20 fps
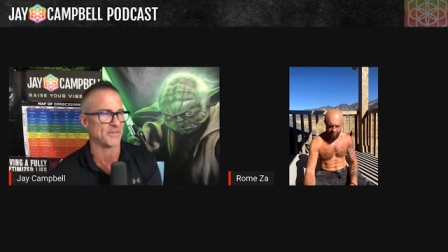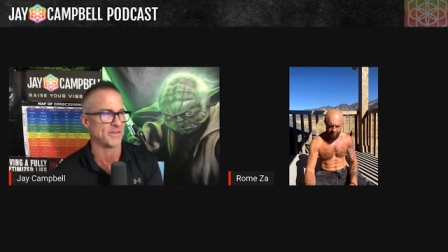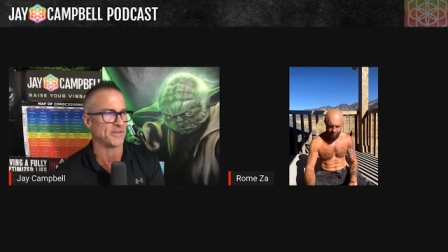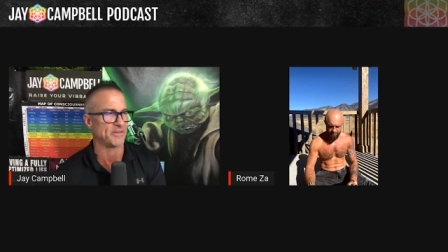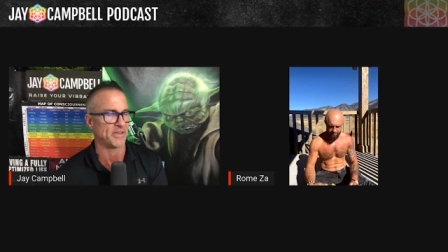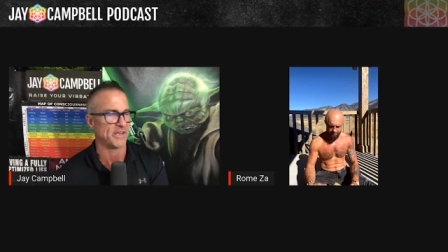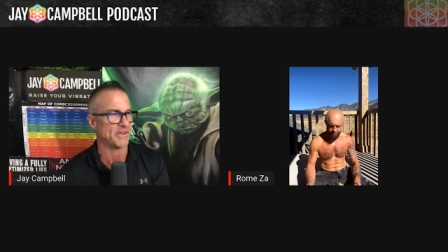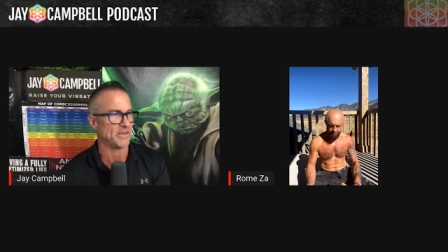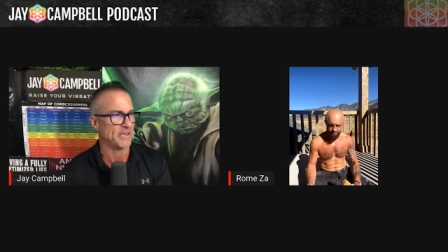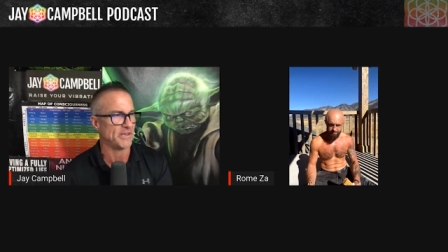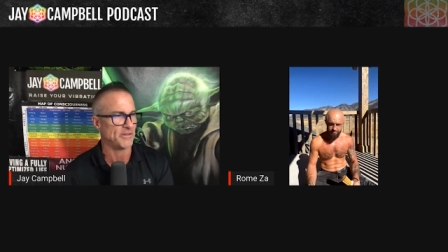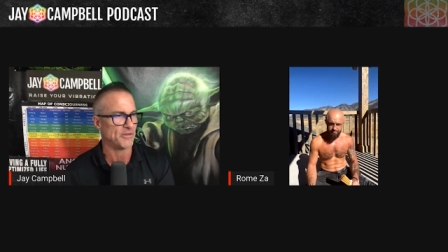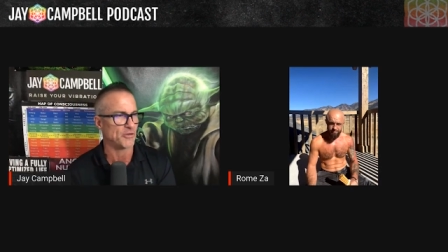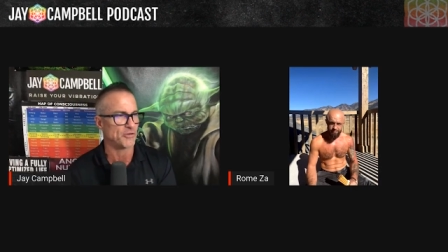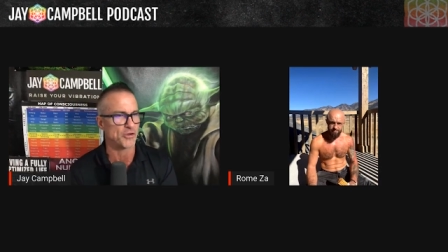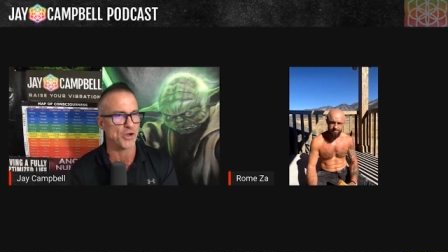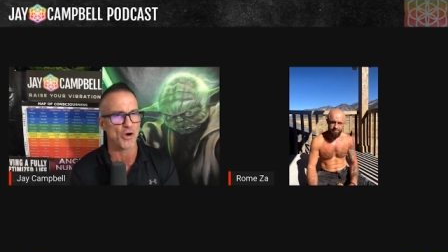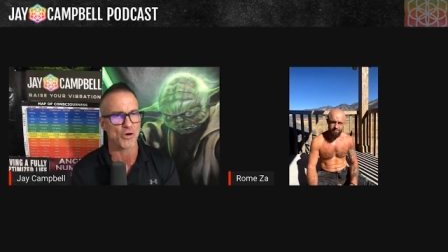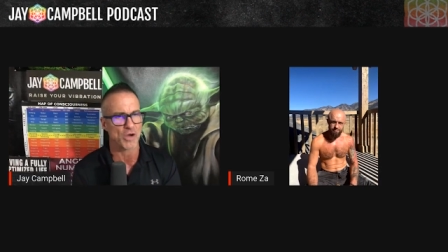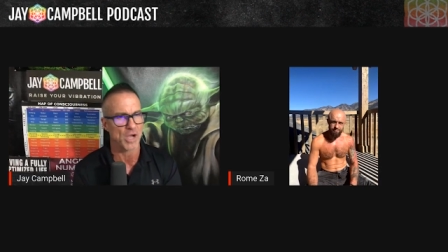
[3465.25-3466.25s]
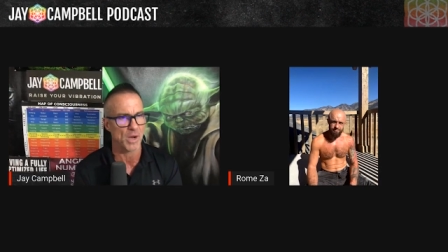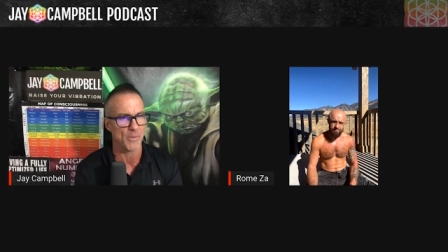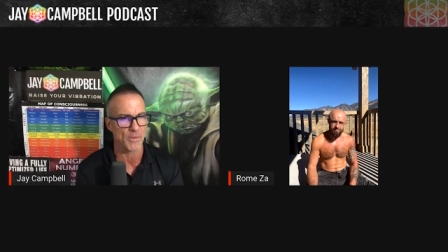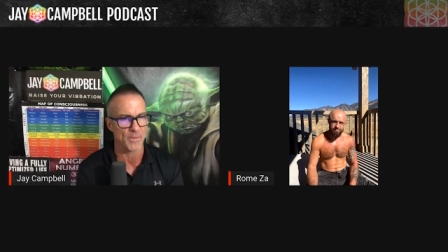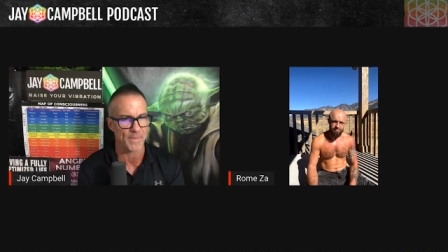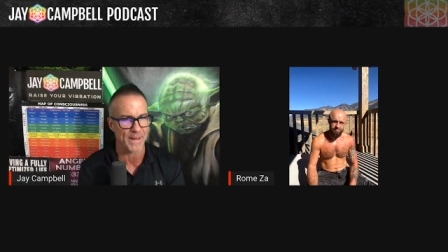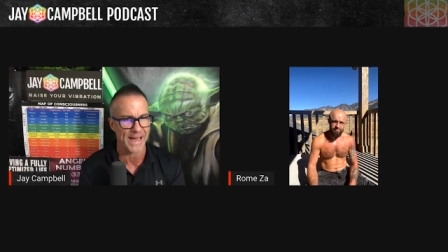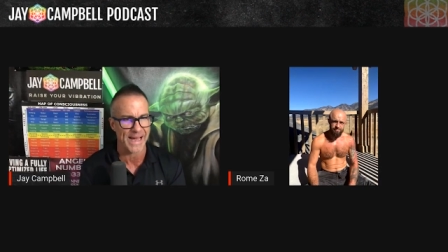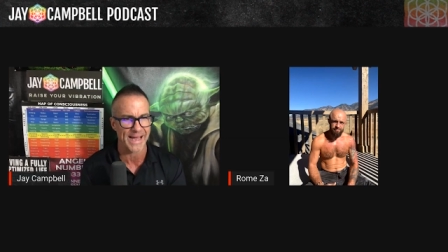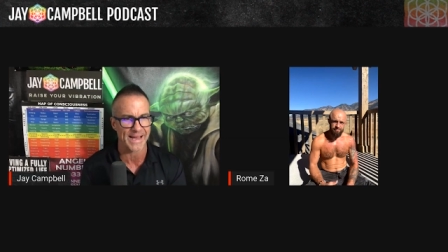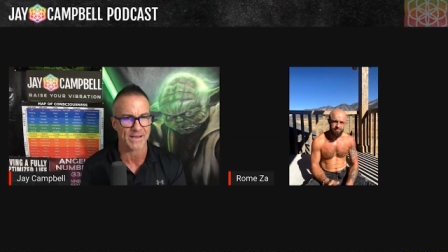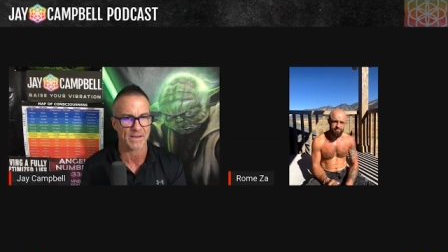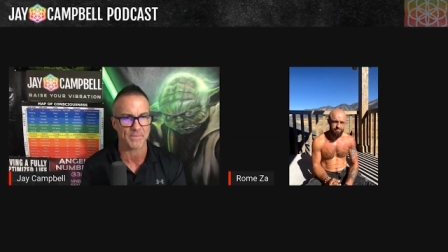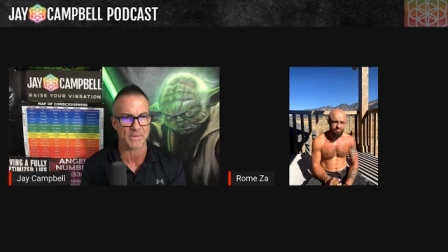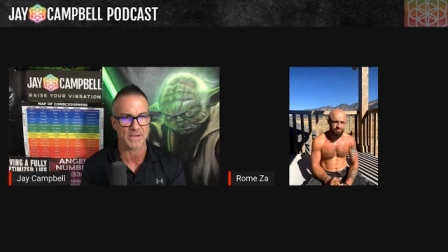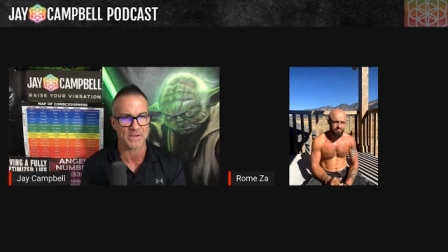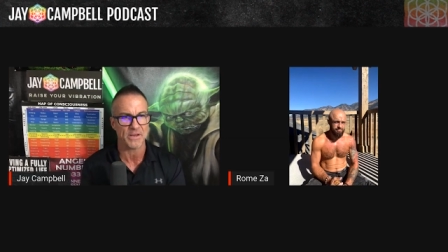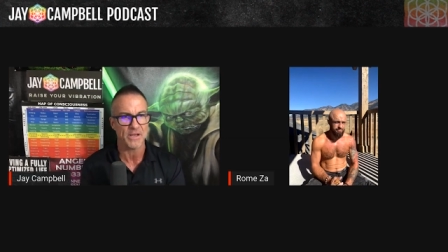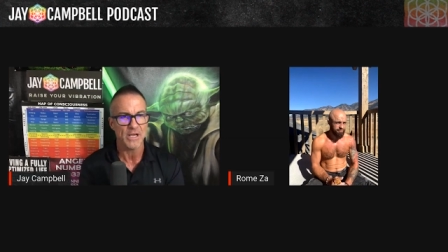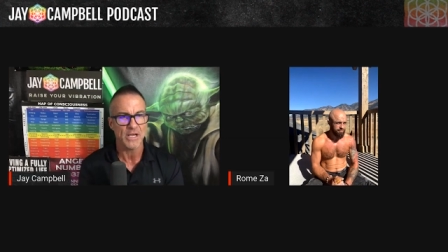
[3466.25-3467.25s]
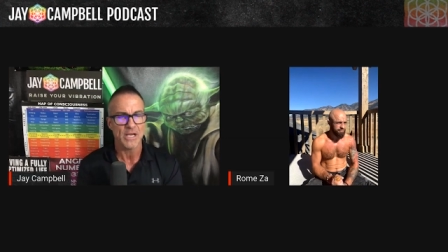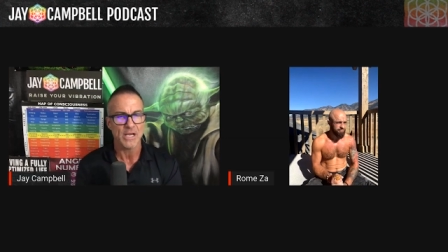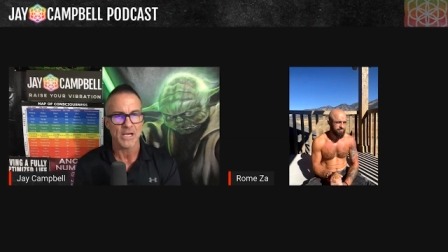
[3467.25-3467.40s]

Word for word: It's it, it, there's no coming back. I mean,